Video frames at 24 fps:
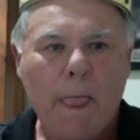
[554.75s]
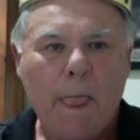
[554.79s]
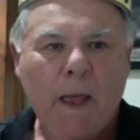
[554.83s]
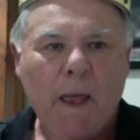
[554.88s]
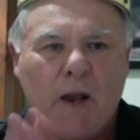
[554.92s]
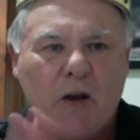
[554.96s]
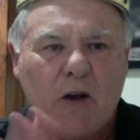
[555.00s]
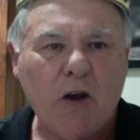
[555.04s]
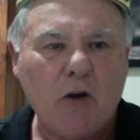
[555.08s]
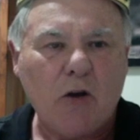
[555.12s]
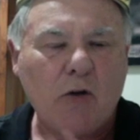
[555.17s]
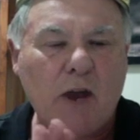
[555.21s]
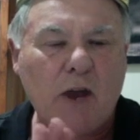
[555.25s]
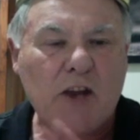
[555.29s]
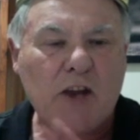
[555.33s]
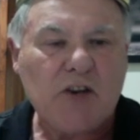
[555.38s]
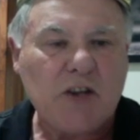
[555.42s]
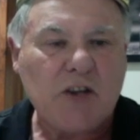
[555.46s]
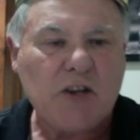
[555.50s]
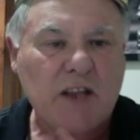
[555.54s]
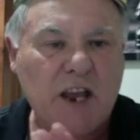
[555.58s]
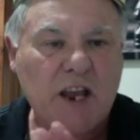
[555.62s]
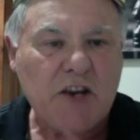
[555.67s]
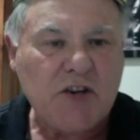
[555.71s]

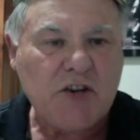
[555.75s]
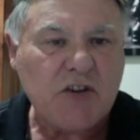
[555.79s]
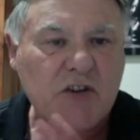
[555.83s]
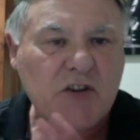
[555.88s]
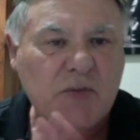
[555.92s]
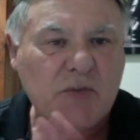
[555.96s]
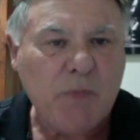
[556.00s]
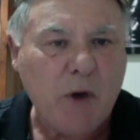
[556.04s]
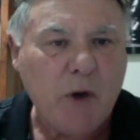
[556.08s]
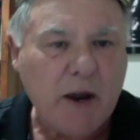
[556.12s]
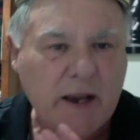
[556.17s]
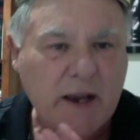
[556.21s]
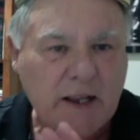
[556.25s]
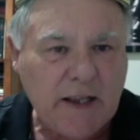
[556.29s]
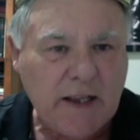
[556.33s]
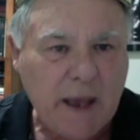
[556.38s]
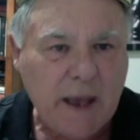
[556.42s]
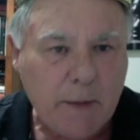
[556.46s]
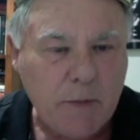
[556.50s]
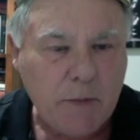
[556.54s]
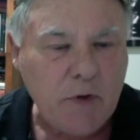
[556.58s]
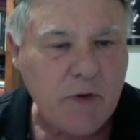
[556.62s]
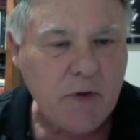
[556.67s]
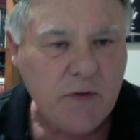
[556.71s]
Congratulations,
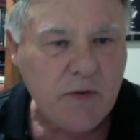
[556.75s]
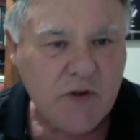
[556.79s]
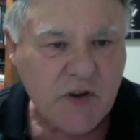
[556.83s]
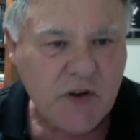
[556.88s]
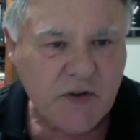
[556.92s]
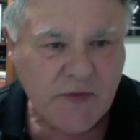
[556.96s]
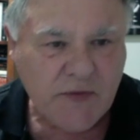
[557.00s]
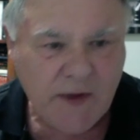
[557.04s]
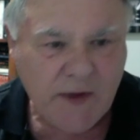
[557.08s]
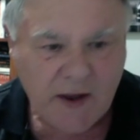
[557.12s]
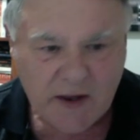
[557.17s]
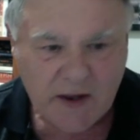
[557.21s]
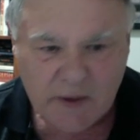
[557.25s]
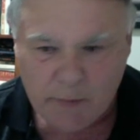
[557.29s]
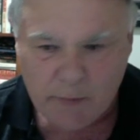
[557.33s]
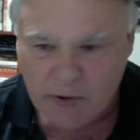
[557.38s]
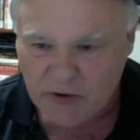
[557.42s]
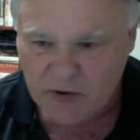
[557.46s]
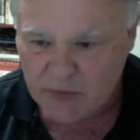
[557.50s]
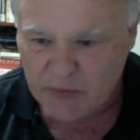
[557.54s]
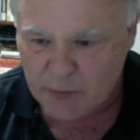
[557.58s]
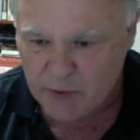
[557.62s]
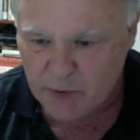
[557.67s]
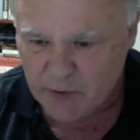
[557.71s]
Michaelup. You've just found the
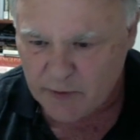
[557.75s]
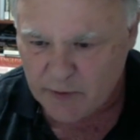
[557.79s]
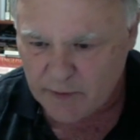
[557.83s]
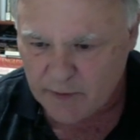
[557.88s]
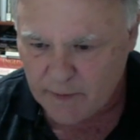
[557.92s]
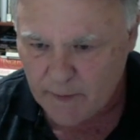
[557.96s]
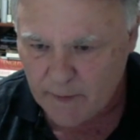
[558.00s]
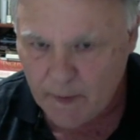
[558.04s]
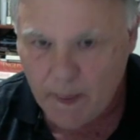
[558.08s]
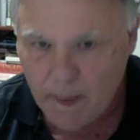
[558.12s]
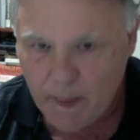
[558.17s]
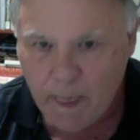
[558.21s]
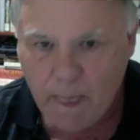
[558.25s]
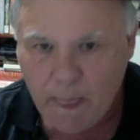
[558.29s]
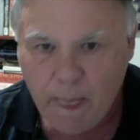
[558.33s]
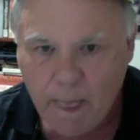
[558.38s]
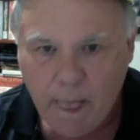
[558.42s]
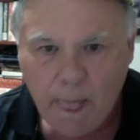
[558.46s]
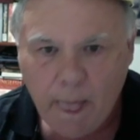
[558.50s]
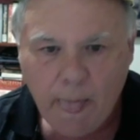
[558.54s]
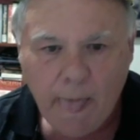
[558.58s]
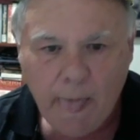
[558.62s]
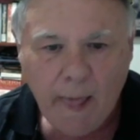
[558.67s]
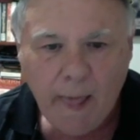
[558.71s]
best move.
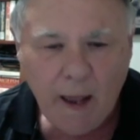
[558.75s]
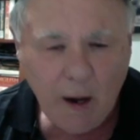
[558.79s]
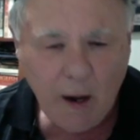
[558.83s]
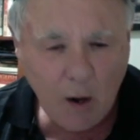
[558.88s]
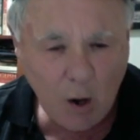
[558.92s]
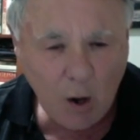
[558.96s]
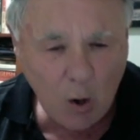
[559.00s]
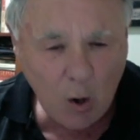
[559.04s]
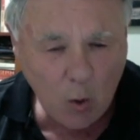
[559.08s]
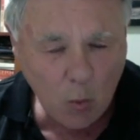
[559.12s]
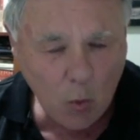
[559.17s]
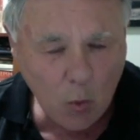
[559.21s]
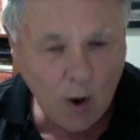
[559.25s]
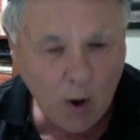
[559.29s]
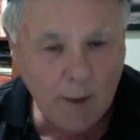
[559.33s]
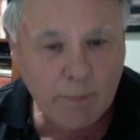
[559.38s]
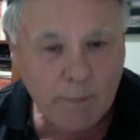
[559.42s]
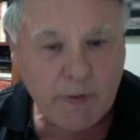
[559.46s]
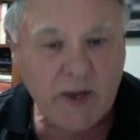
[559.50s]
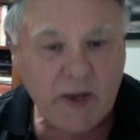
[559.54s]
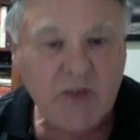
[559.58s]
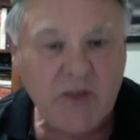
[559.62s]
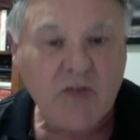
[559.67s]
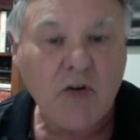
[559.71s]
White
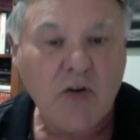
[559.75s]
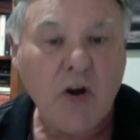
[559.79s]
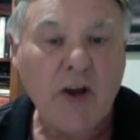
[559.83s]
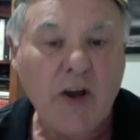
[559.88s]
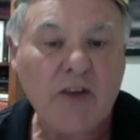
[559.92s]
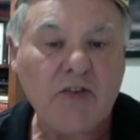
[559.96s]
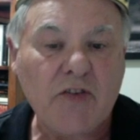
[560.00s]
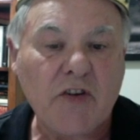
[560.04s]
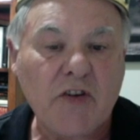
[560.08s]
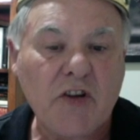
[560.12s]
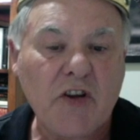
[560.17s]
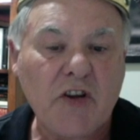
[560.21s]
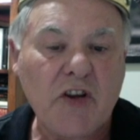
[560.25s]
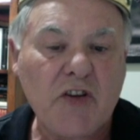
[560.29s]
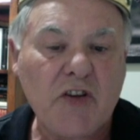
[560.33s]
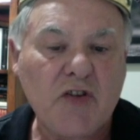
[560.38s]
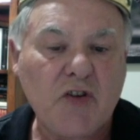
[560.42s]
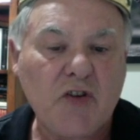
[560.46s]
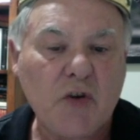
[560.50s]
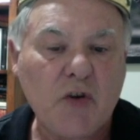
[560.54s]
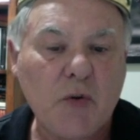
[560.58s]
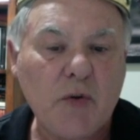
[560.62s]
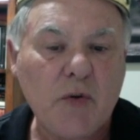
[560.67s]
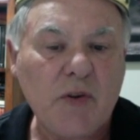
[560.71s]
plays knight to
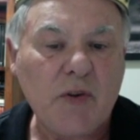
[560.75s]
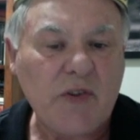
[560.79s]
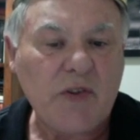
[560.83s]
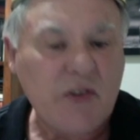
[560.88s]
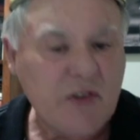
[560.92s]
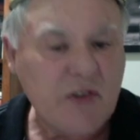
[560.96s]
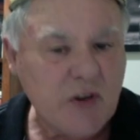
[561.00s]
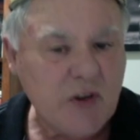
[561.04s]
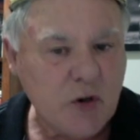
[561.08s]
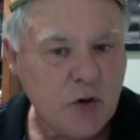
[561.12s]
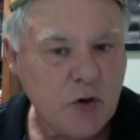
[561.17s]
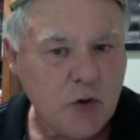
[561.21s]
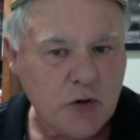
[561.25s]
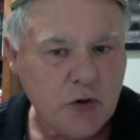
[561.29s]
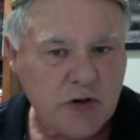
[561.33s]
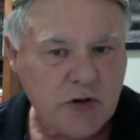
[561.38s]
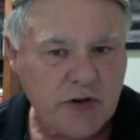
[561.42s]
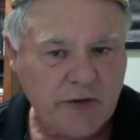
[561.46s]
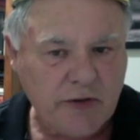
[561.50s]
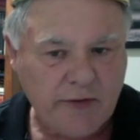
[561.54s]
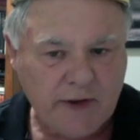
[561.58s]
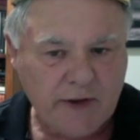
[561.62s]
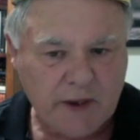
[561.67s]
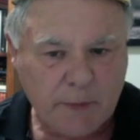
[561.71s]
e2. This is a good
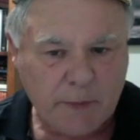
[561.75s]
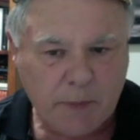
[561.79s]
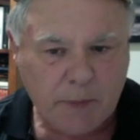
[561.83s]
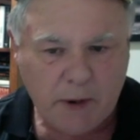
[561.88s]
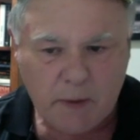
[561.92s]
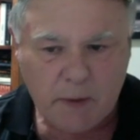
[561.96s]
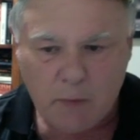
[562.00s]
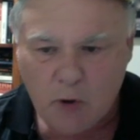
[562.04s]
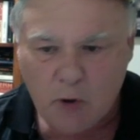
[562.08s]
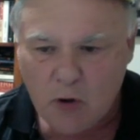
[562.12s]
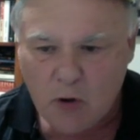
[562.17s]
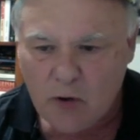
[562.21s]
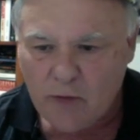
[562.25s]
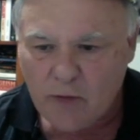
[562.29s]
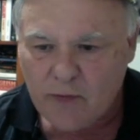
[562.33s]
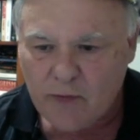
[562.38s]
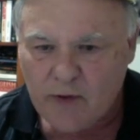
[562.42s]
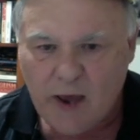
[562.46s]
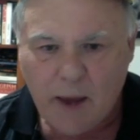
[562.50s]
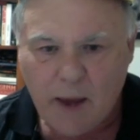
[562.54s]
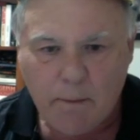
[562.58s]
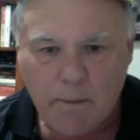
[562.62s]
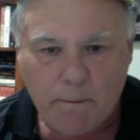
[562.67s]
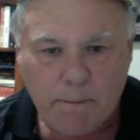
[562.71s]
developing move.
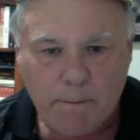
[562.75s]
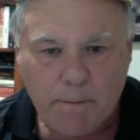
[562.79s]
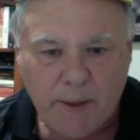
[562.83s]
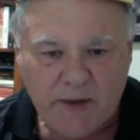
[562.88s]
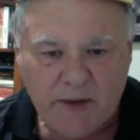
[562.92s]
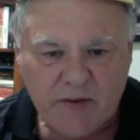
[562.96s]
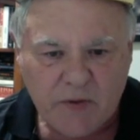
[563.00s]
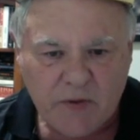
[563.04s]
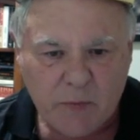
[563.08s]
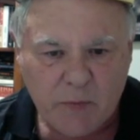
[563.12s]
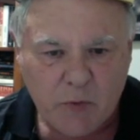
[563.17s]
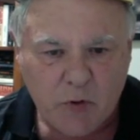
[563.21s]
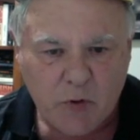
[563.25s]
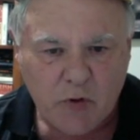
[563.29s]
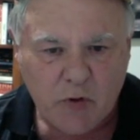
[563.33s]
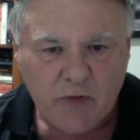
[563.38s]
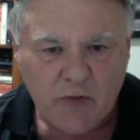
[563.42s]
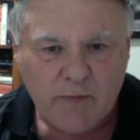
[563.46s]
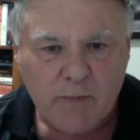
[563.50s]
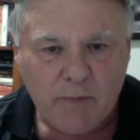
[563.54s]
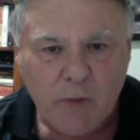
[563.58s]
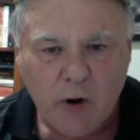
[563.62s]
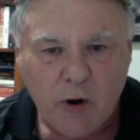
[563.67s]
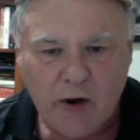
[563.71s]
A better move
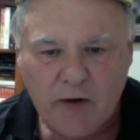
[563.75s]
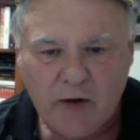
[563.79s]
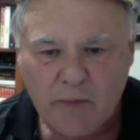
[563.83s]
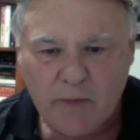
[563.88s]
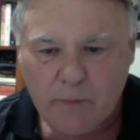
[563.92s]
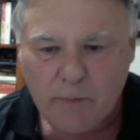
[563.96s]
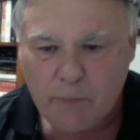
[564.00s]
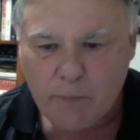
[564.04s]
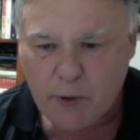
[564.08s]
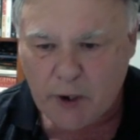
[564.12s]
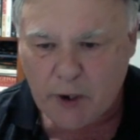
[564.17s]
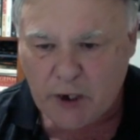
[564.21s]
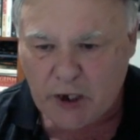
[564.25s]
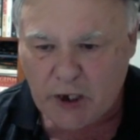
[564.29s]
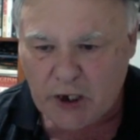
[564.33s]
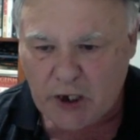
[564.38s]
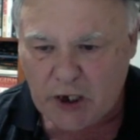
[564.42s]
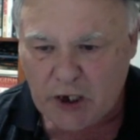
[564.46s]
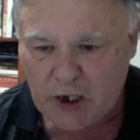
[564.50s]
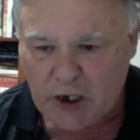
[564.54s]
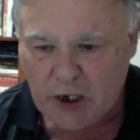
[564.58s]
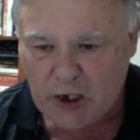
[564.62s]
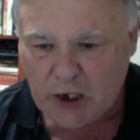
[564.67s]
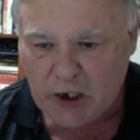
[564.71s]
might have
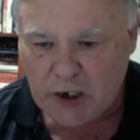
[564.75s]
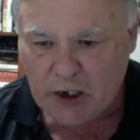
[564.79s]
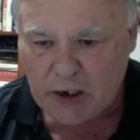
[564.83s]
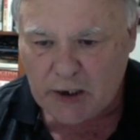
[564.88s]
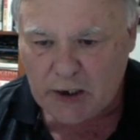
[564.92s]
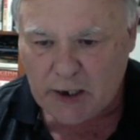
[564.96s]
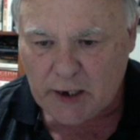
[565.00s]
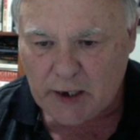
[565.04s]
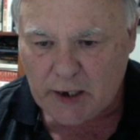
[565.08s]
been,